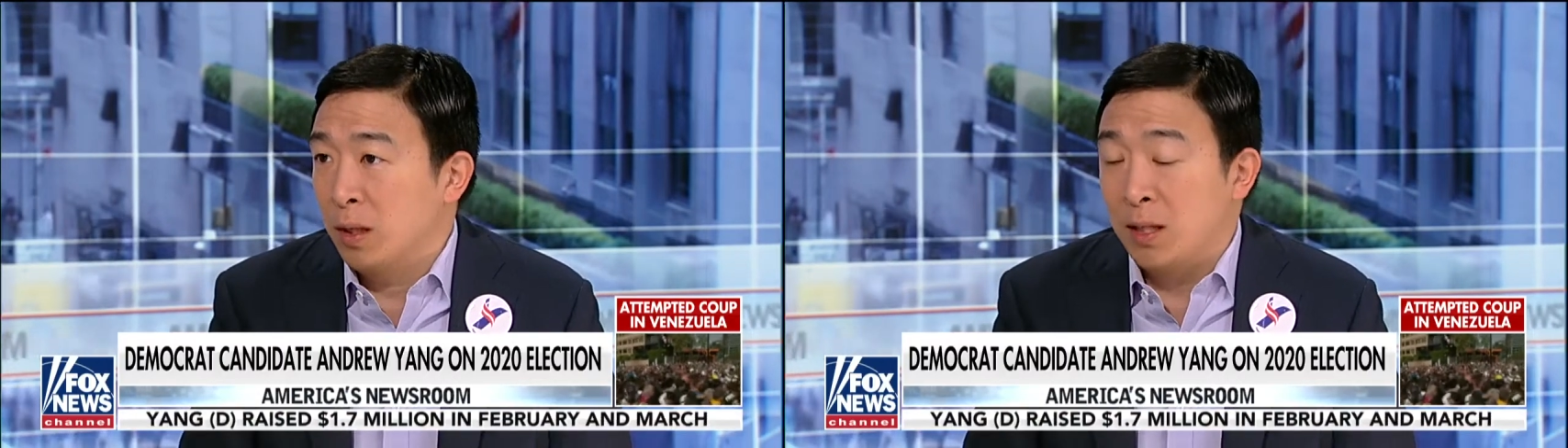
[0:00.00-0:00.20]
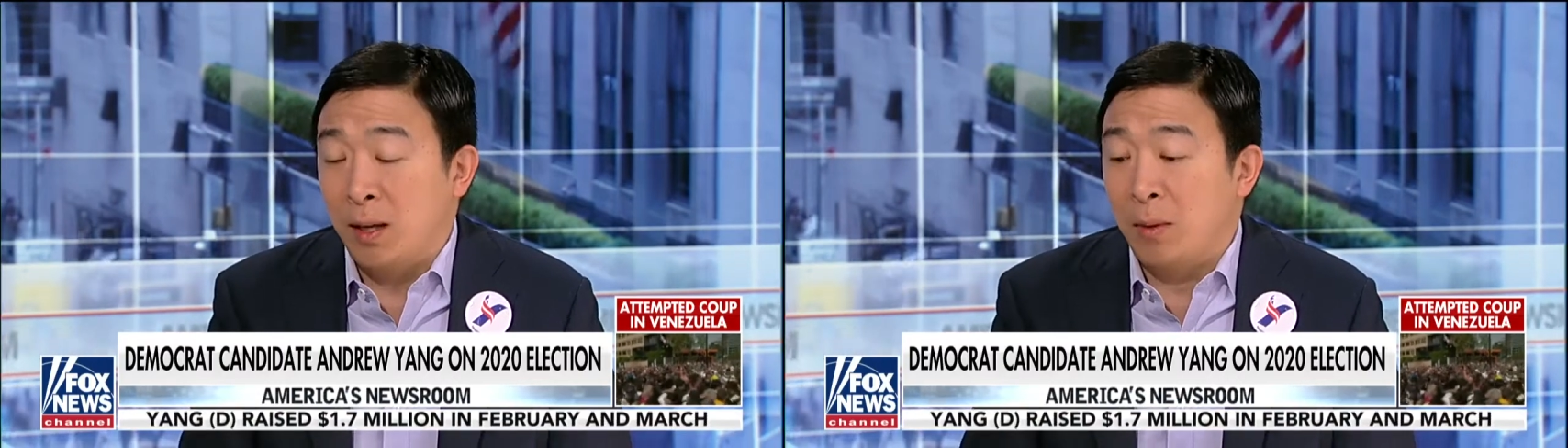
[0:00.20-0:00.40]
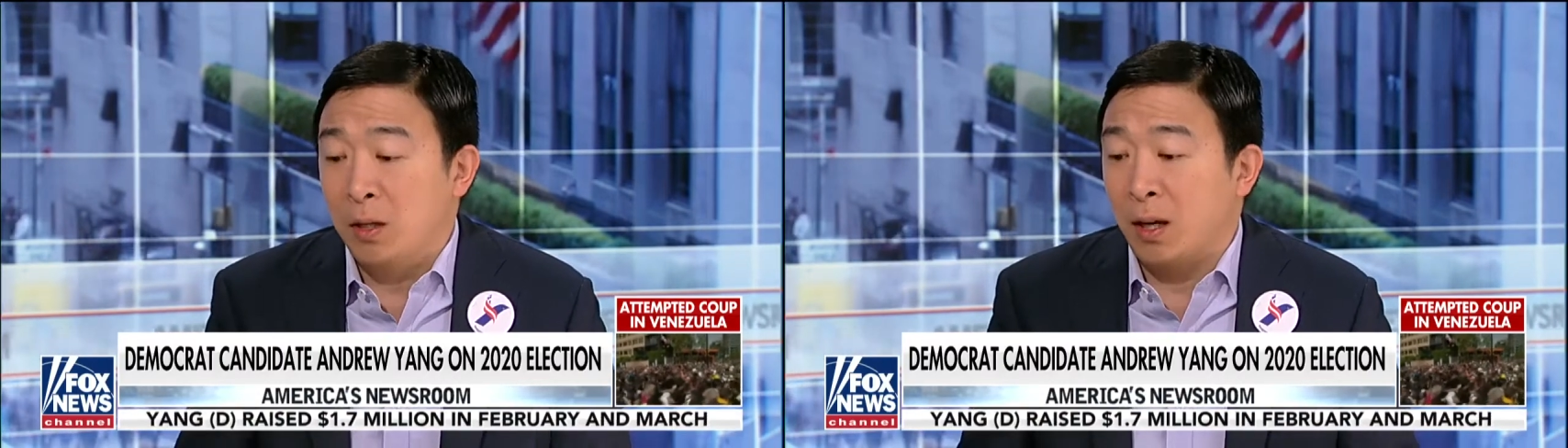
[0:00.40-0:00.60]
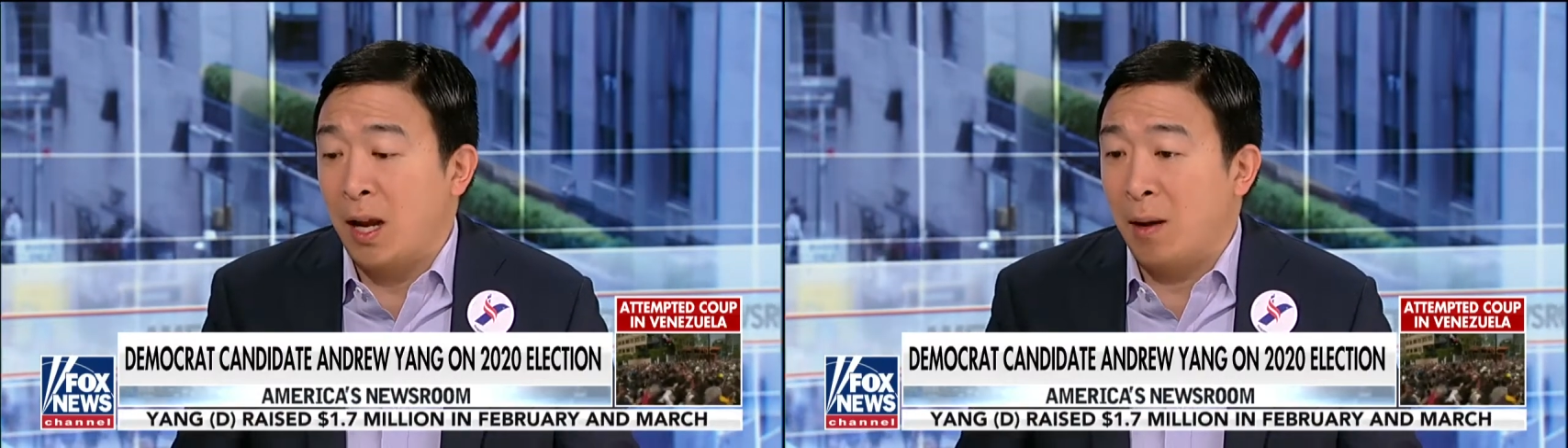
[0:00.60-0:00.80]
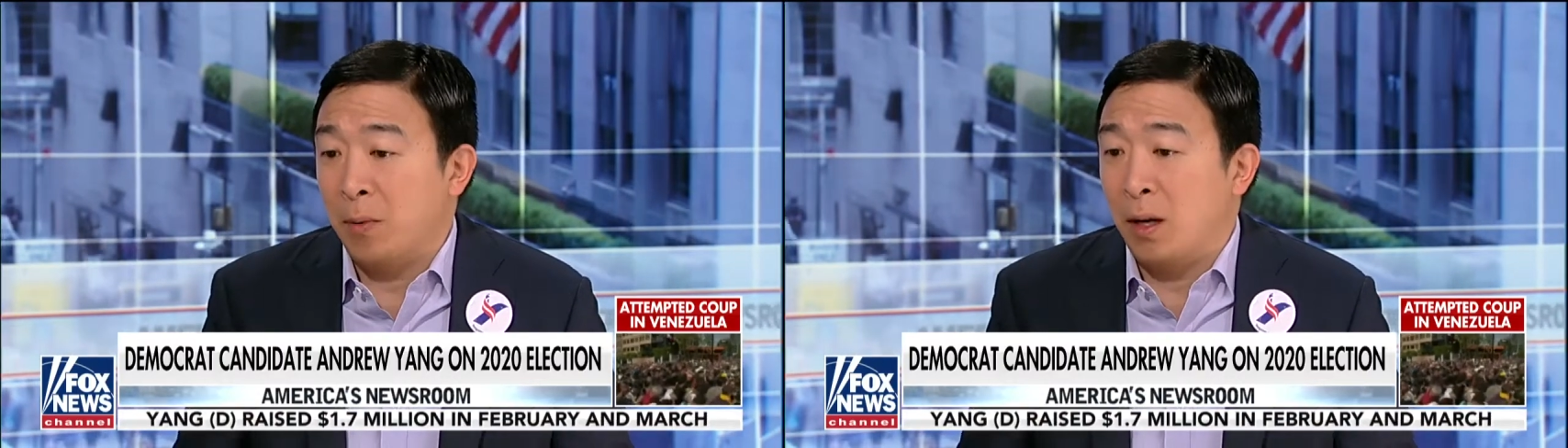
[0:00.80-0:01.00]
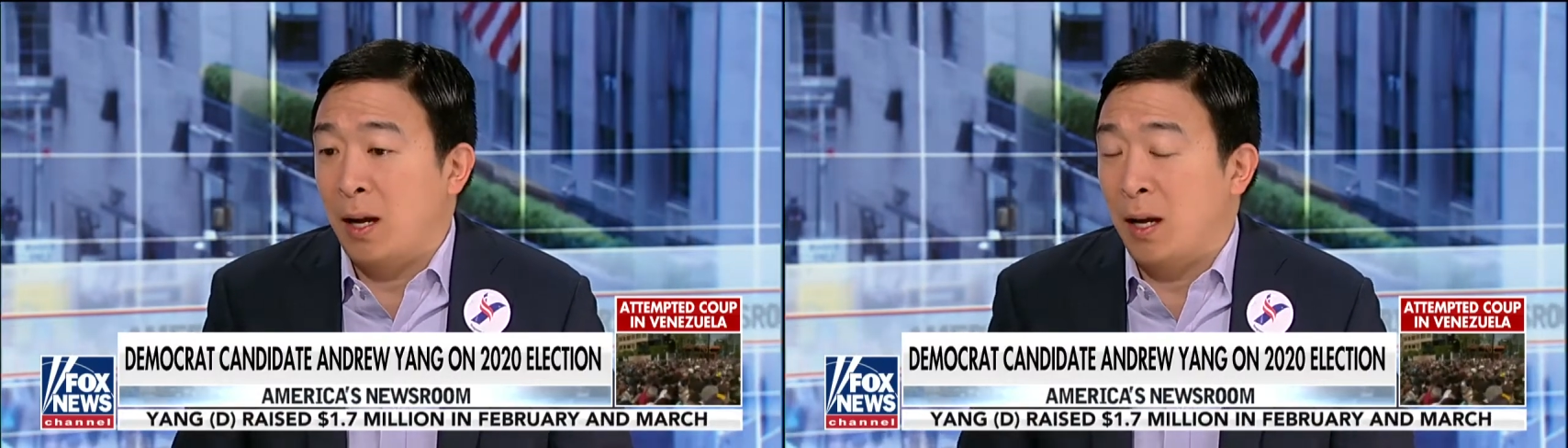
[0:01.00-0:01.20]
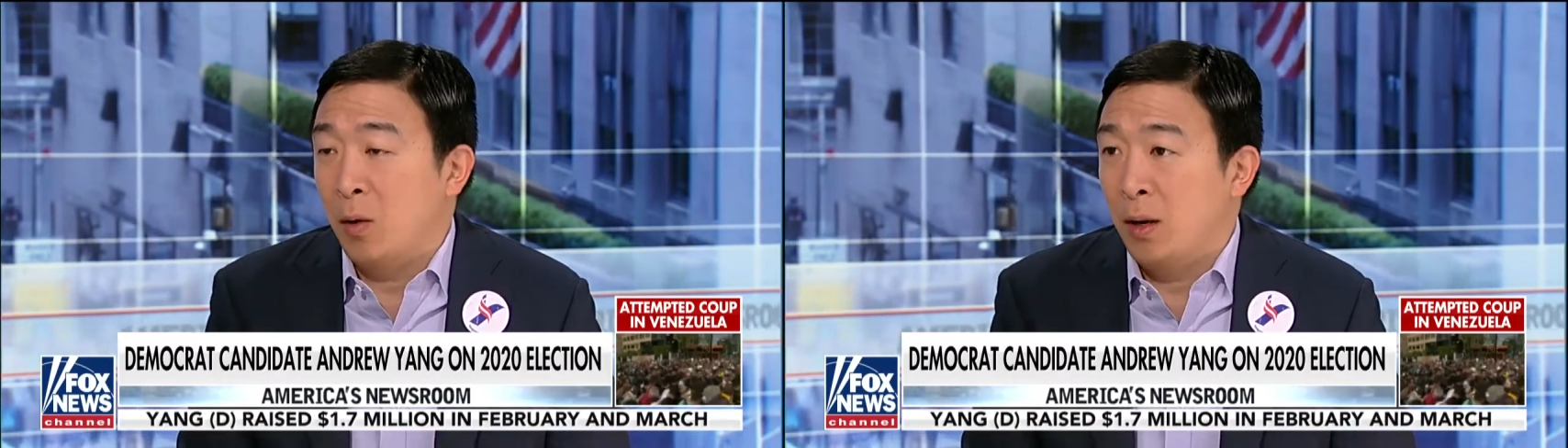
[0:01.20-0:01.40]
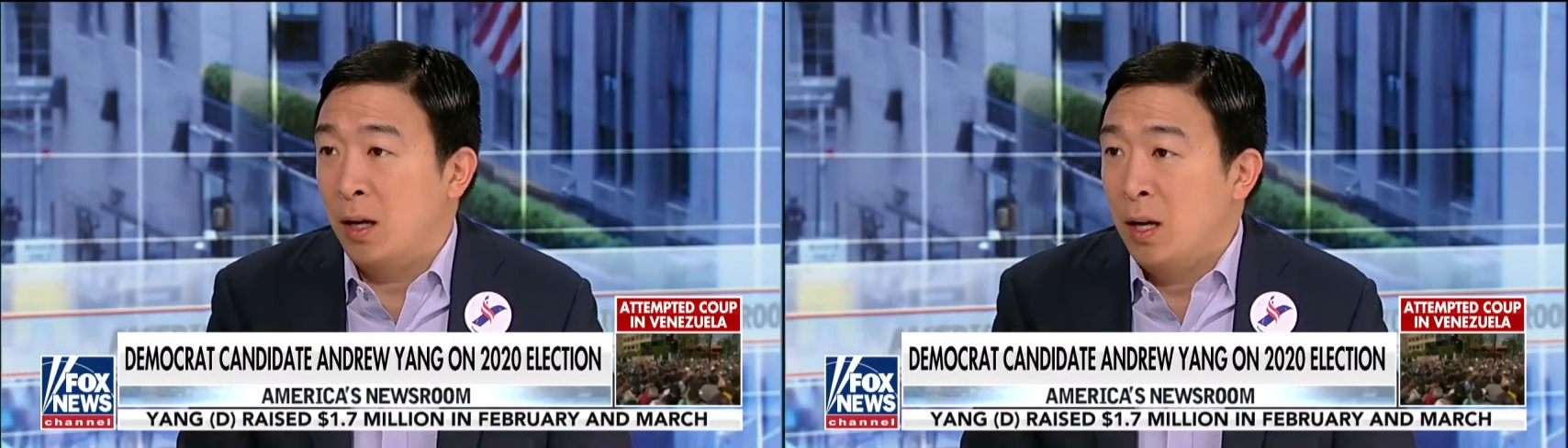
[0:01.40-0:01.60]
The same thing's going to happen in
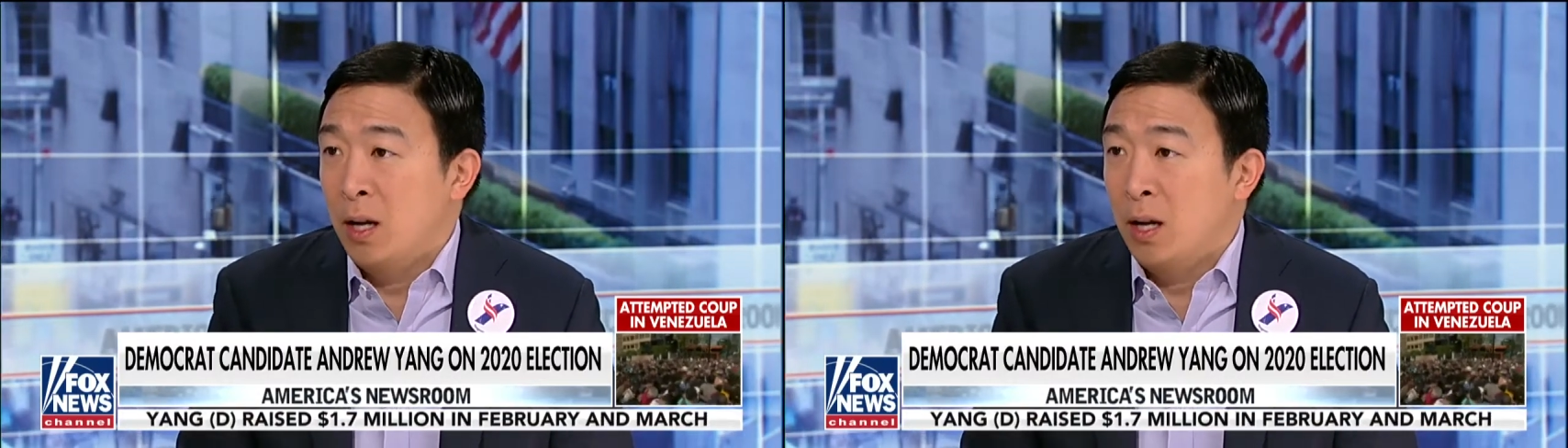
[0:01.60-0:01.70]
Iowa.